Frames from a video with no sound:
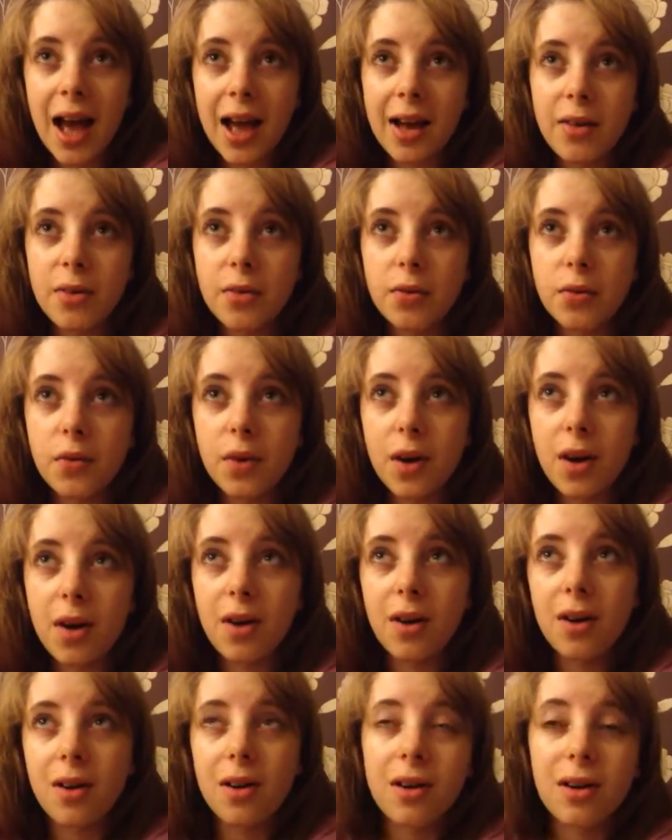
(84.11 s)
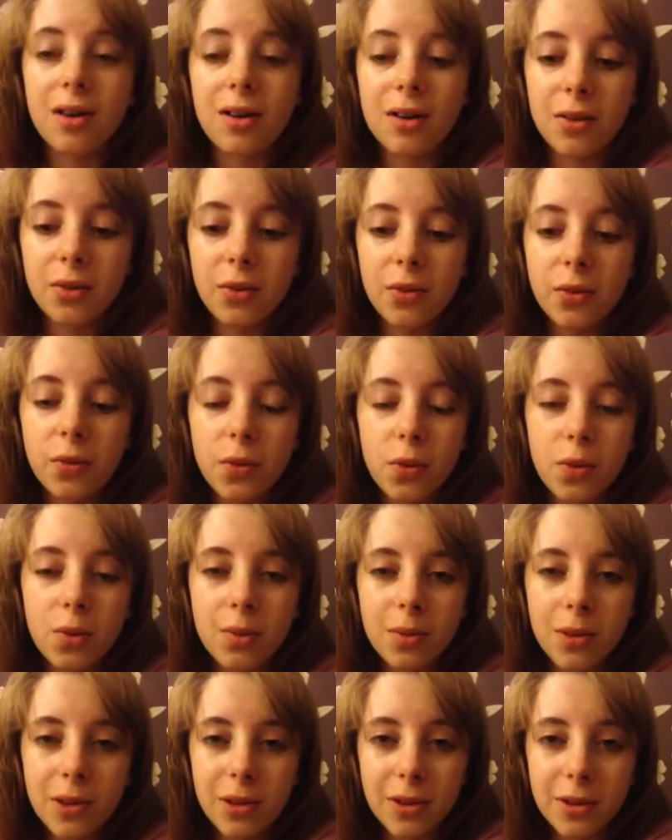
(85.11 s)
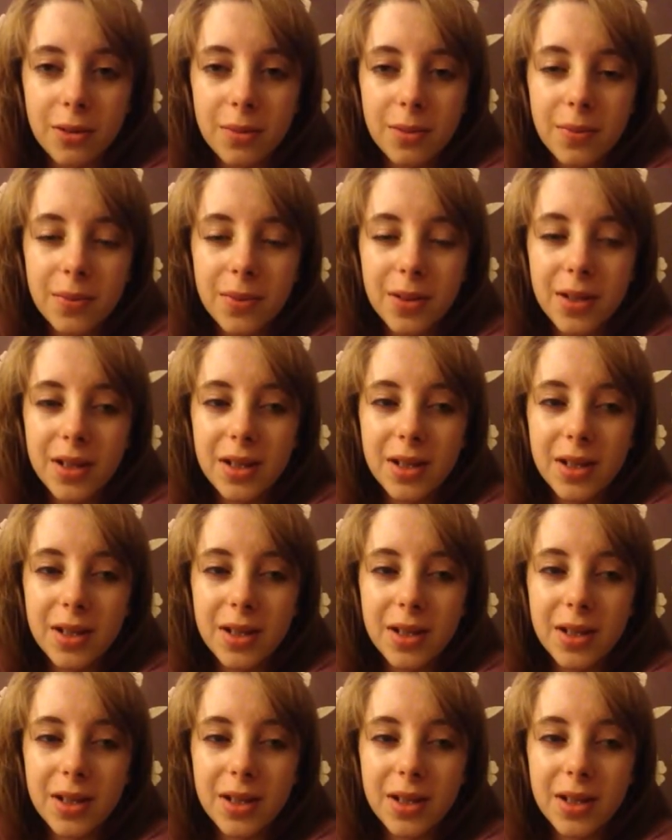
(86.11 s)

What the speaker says: have our form group